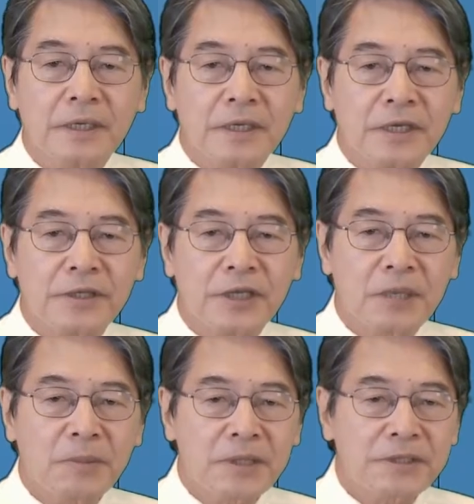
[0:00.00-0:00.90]
In the
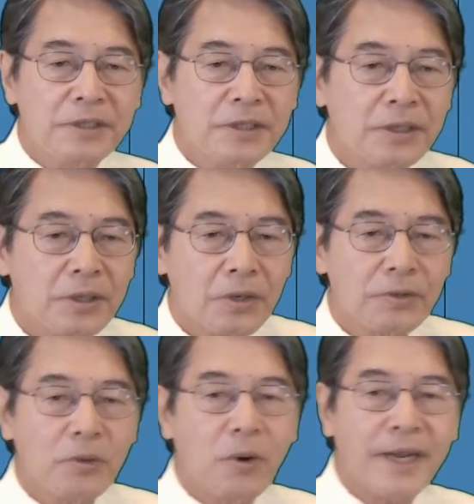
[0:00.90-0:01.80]
image on
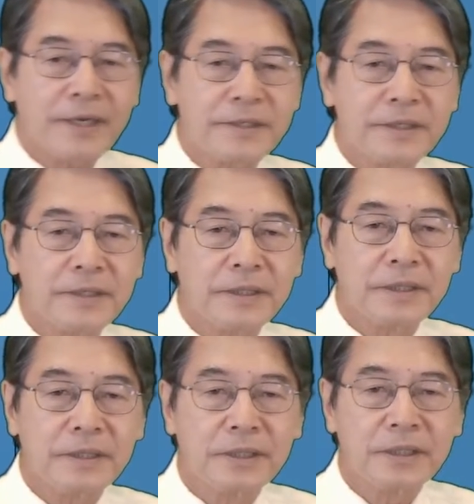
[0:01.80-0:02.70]
the right,
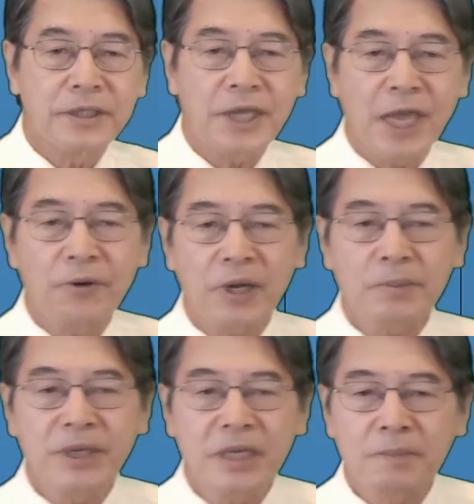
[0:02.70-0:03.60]
the area
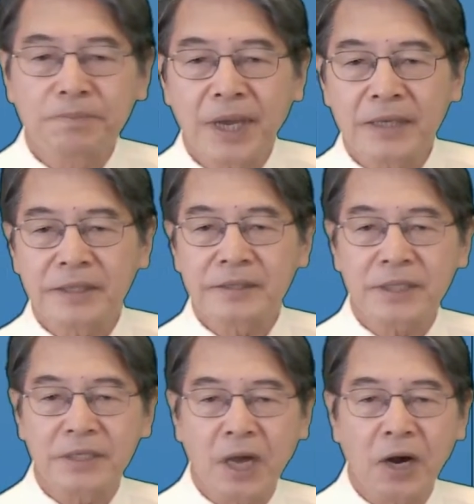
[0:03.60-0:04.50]
being painted
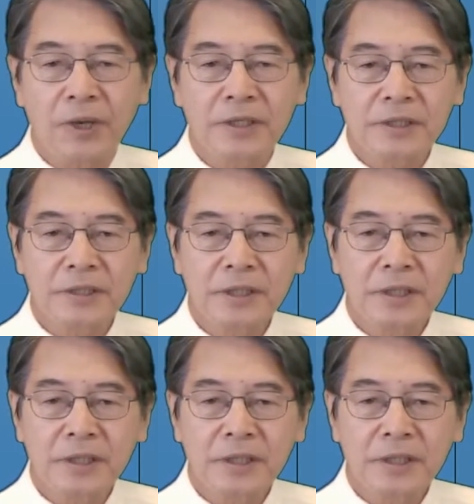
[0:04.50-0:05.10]
in orange,